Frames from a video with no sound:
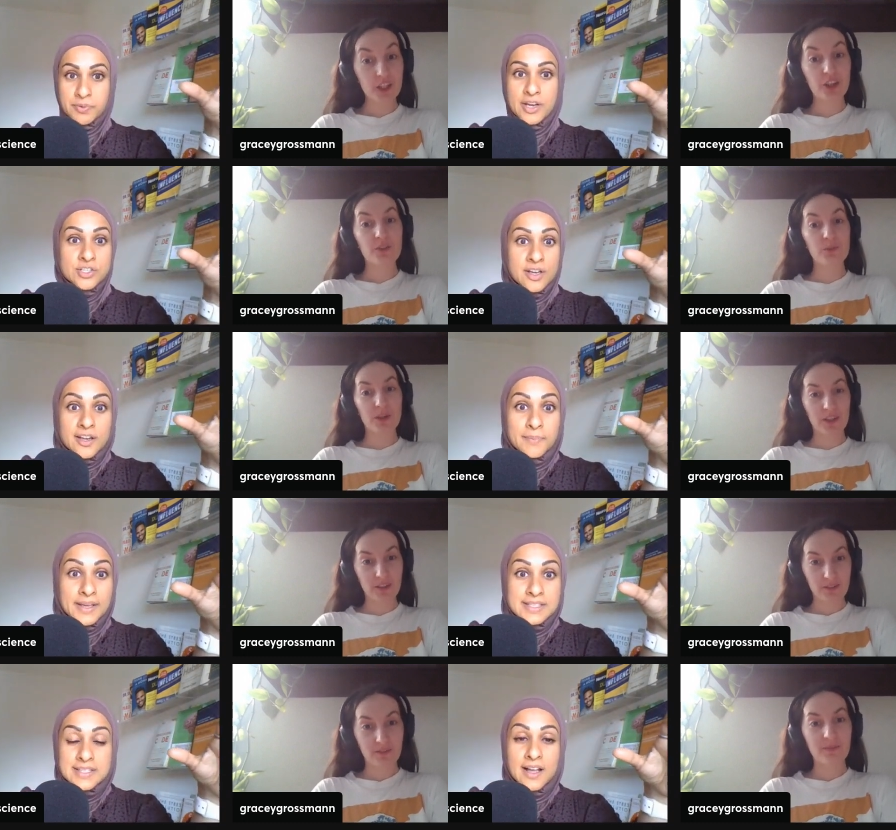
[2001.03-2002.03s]
Speaker 1: pressure one. on
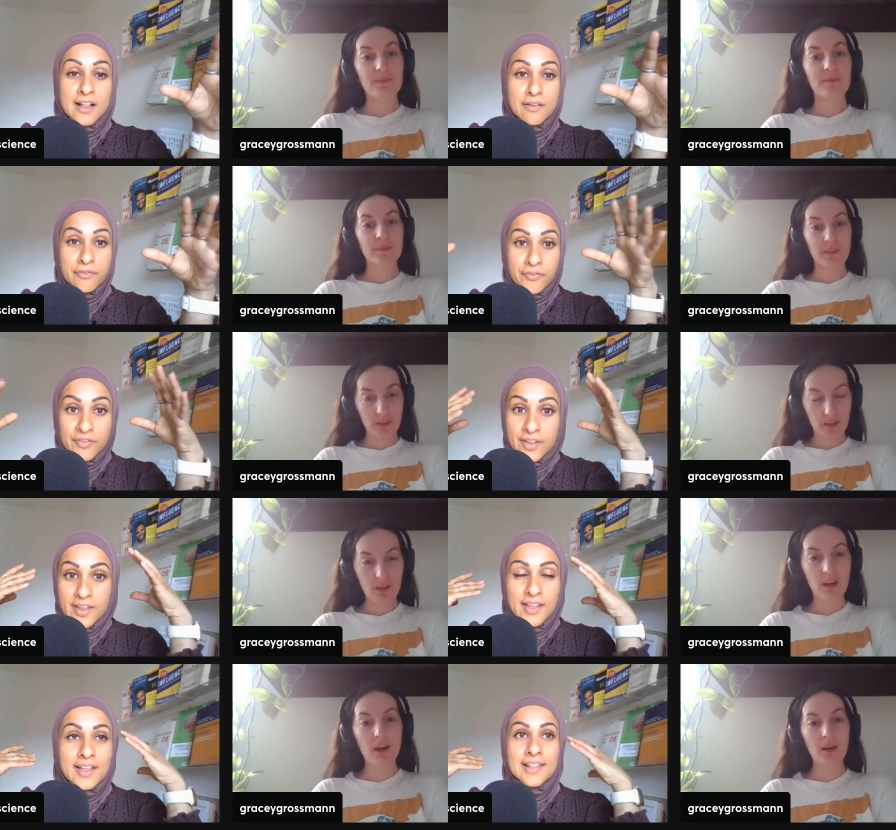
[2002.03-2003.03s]
myself.
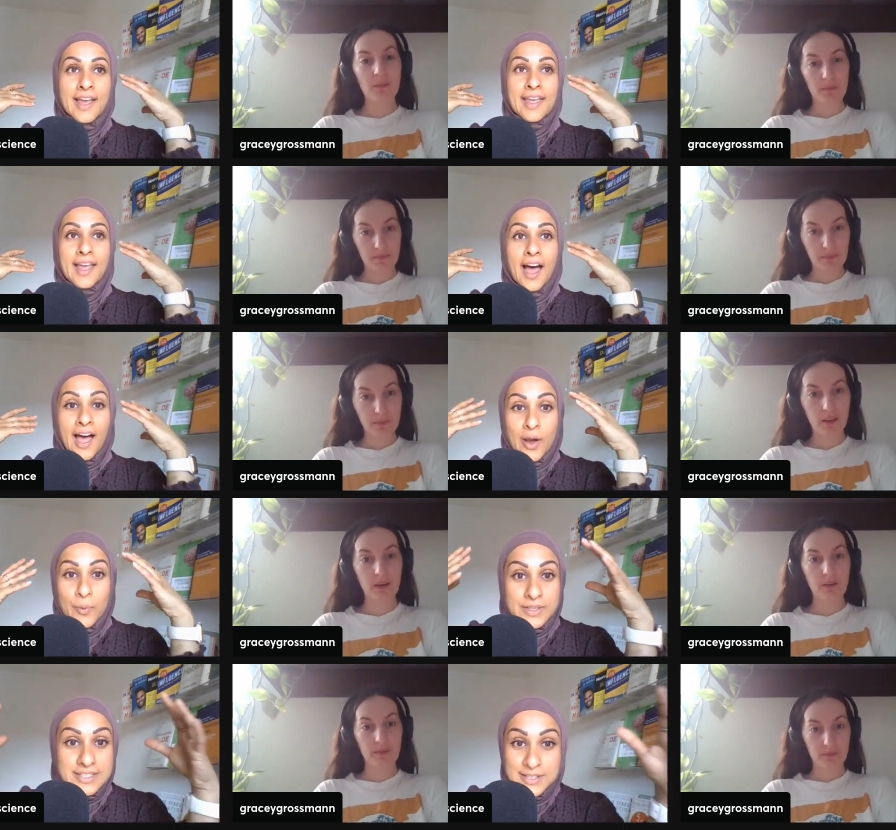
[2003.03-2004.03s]
Yeah, like yeah. I
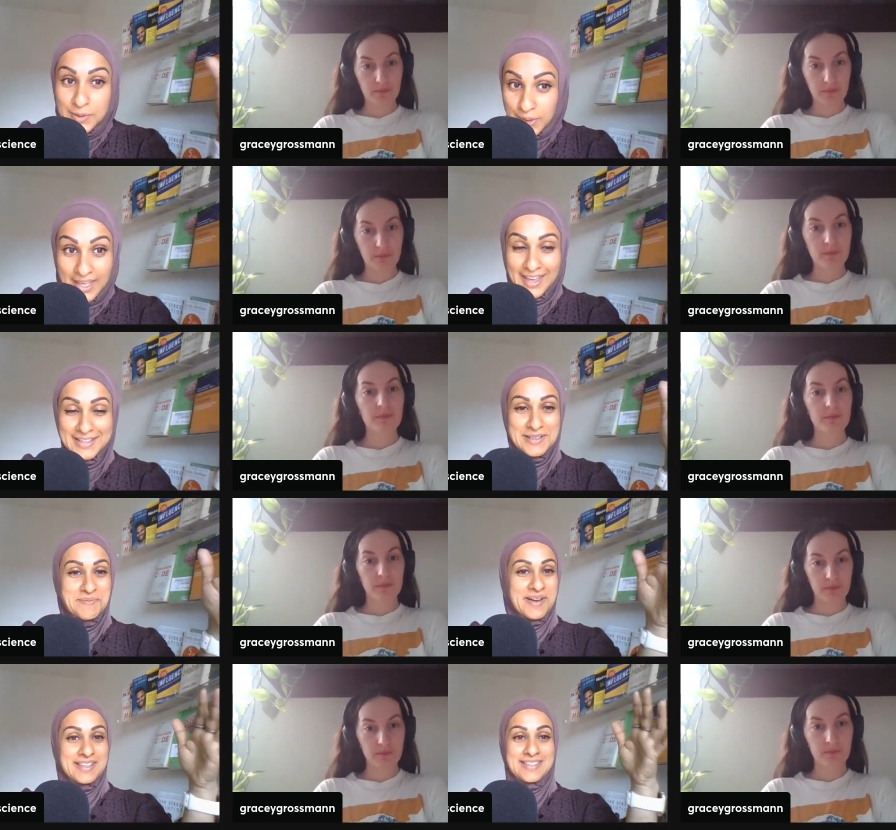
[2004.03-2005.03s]
was doing it to
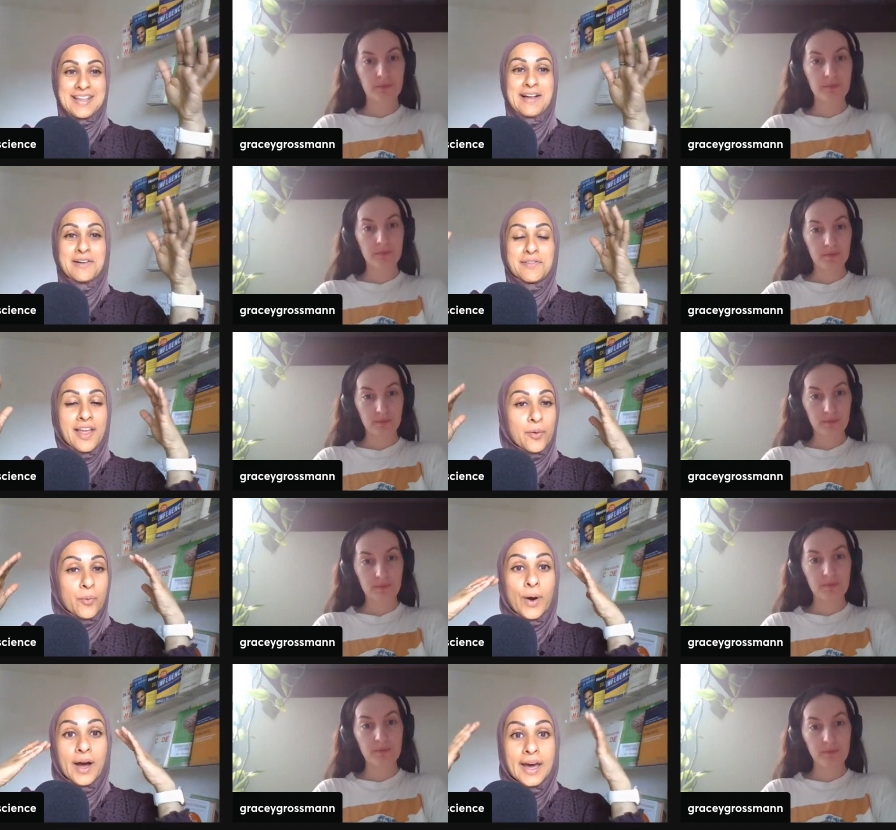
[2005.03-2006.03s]
myself. Like,
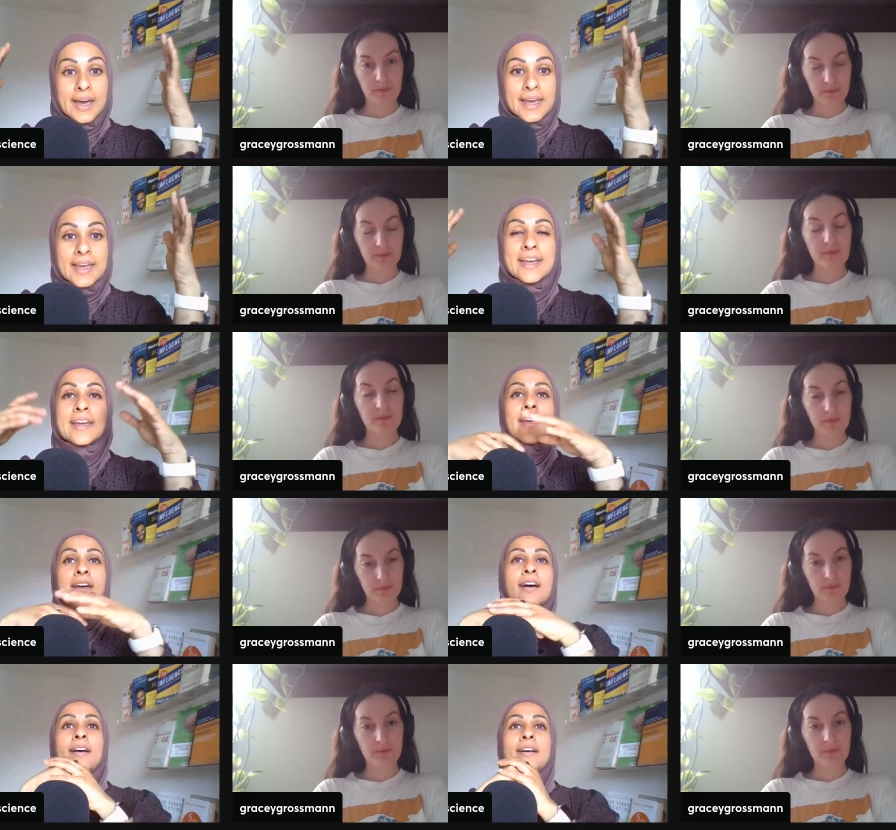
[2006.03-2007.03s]
why?
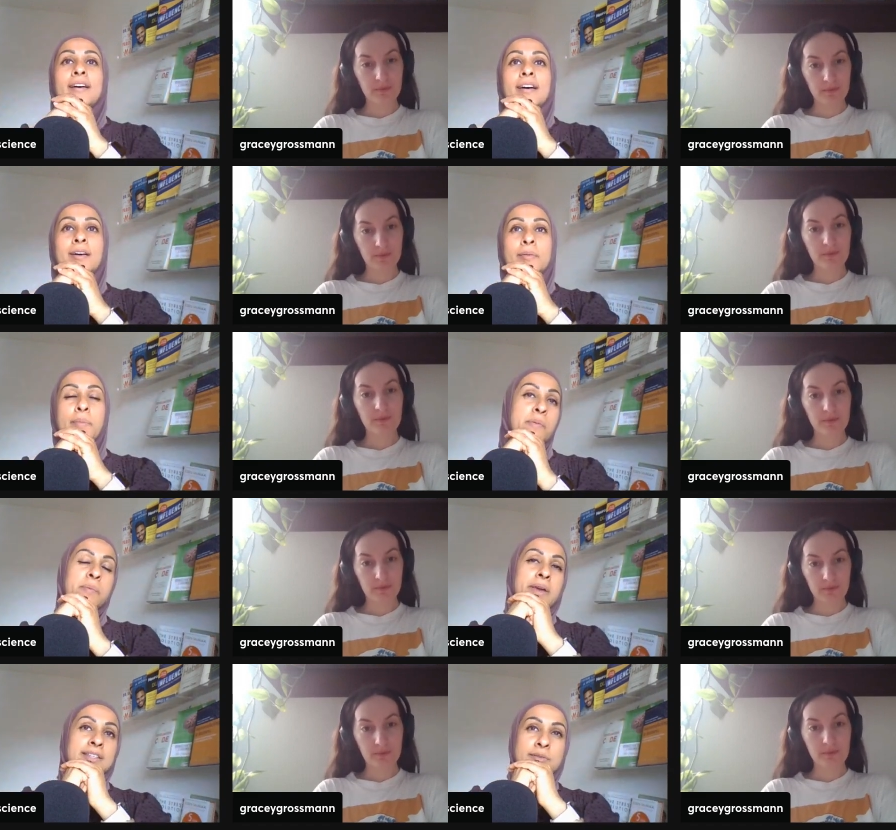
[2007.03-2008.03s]
uh,
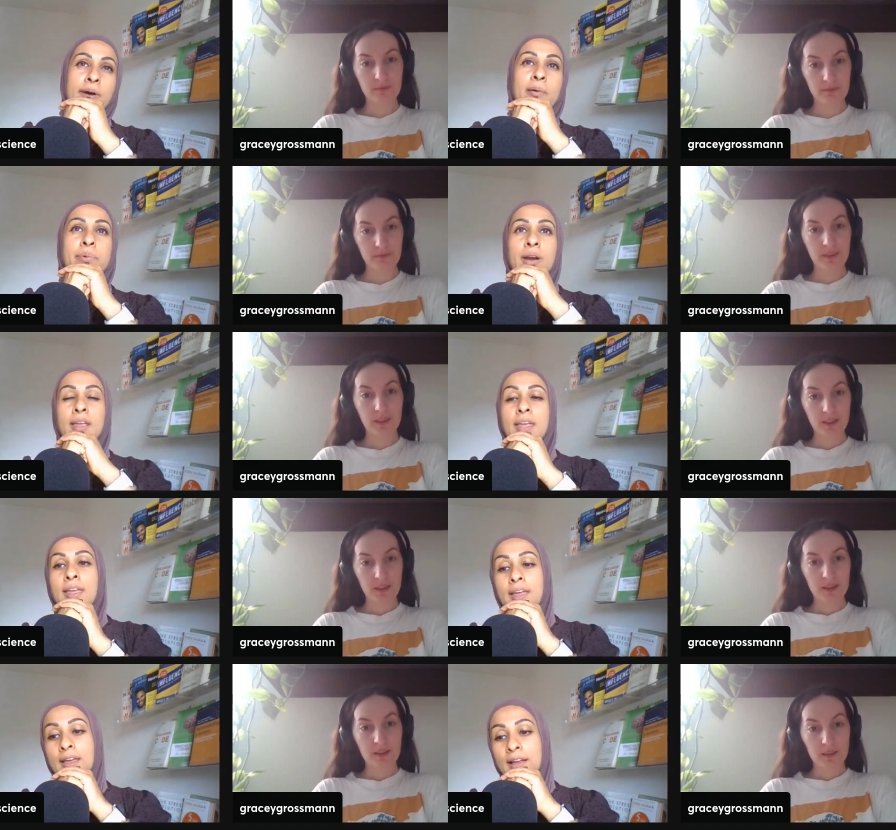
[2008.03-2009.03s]
maybe because of my
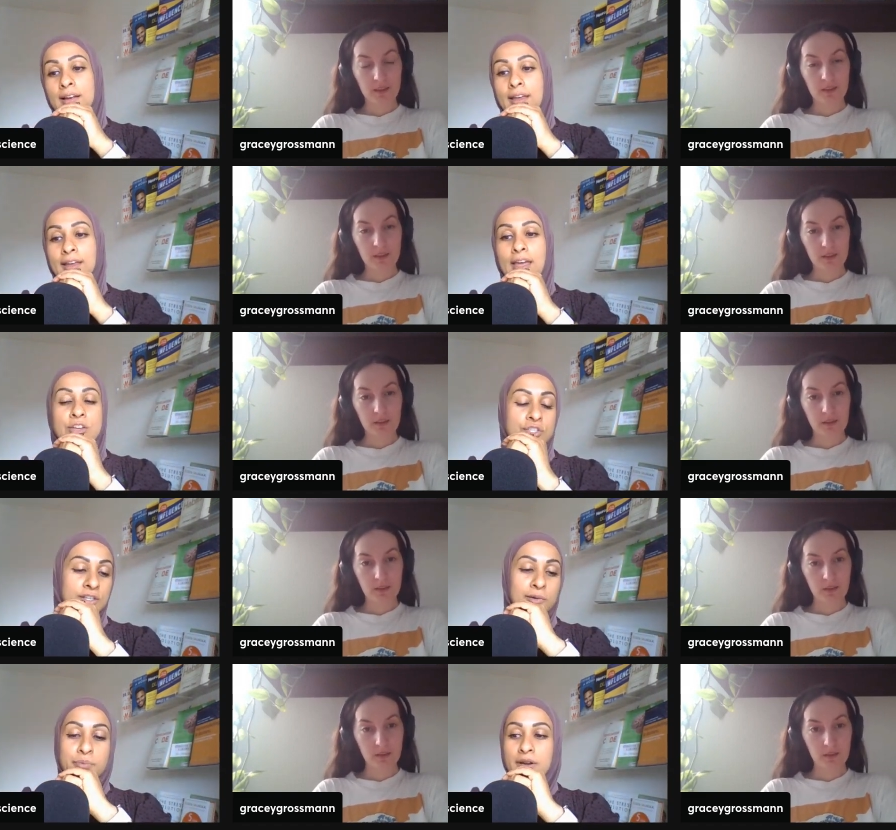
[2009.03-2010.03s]
upbringing, like
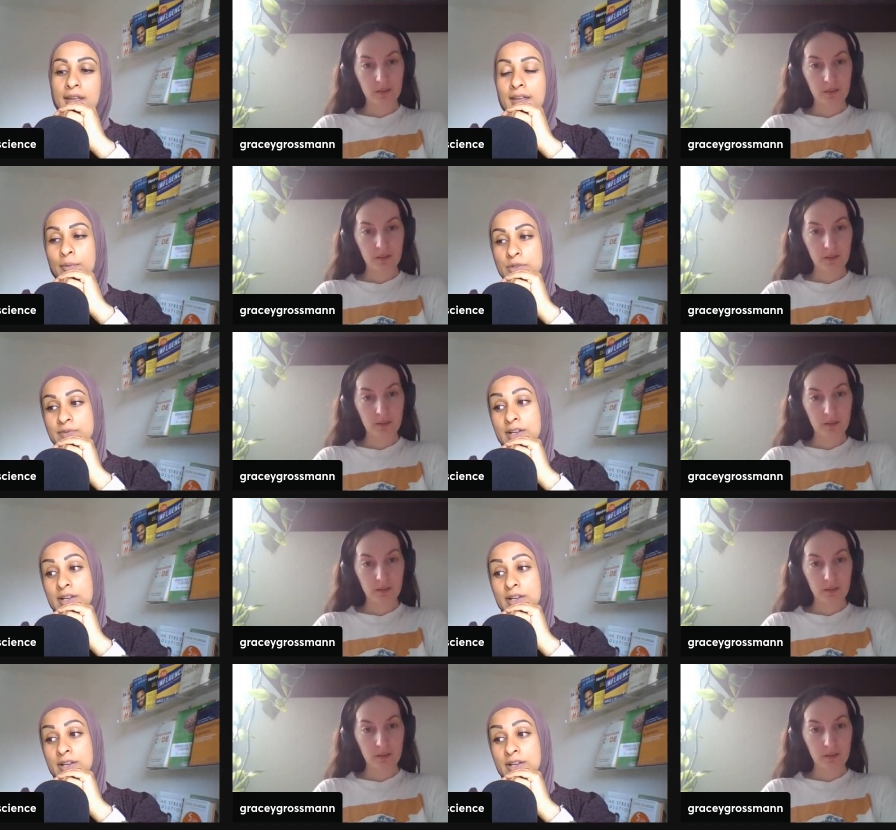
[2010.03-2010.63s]
Asian upbringing was